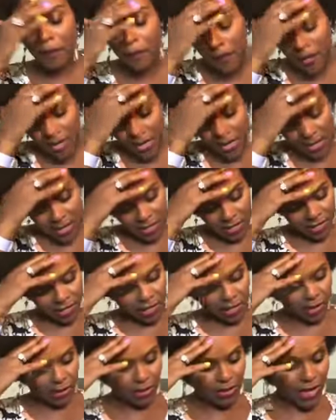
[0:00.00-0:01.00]
So now I need to
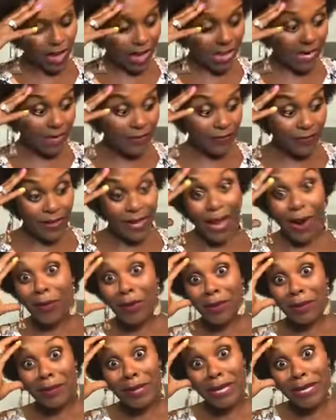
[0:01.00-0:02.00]
figure out what I'm gonna eat
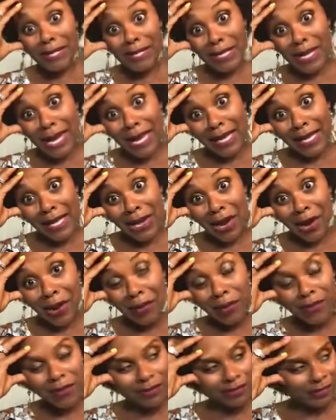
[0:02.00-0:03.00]
tonight, y'all. I'm gonna throw
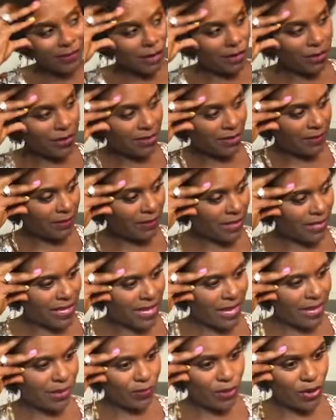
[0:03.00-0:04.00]
something together real
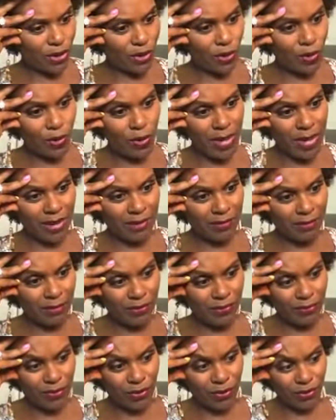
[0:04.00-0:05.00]
quick before
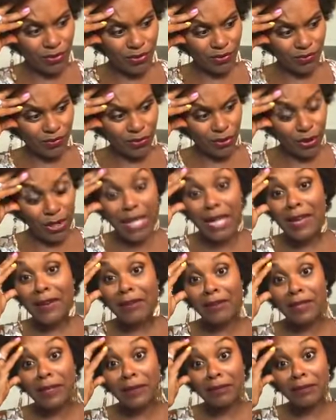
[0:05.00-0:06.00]
the evening.
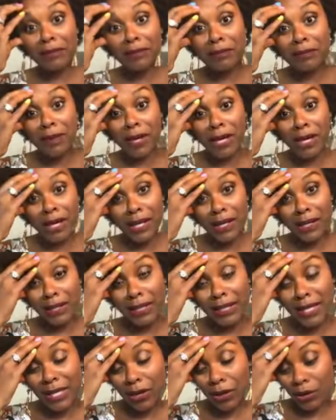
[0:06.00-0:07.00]
Get on
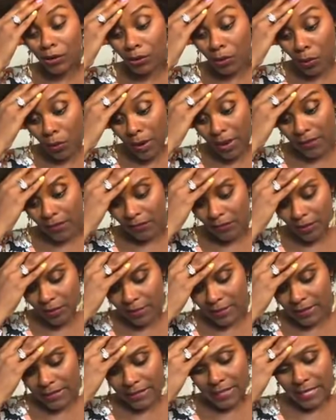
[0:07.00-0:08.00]
away from us.
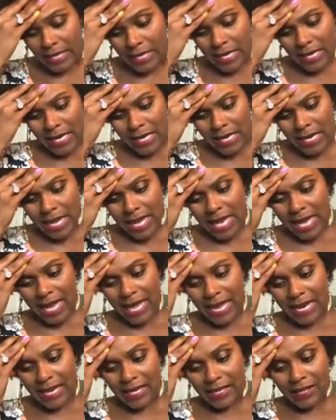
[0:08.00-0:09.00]
And
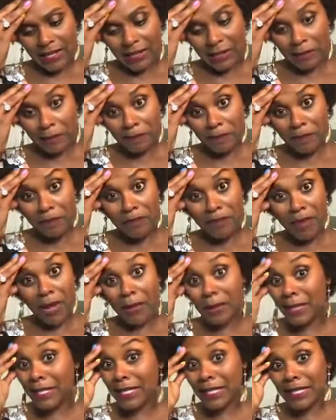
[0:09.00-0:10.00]
maybe I just eat me a
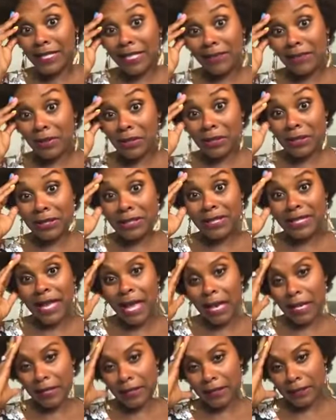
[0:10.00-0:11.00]
little salad and give
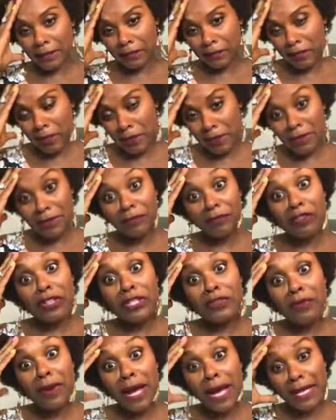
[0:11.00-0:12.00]
me some french fries or
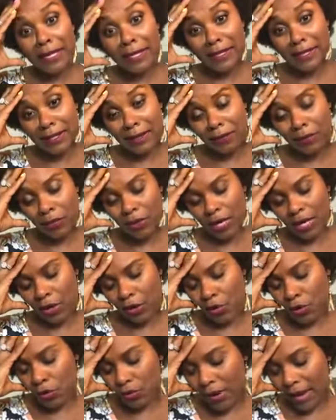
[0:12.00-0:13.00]
something when I go on out
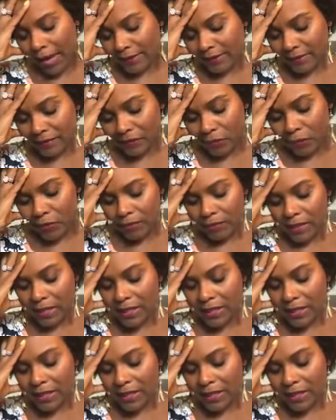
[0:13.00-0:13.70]
with my husband.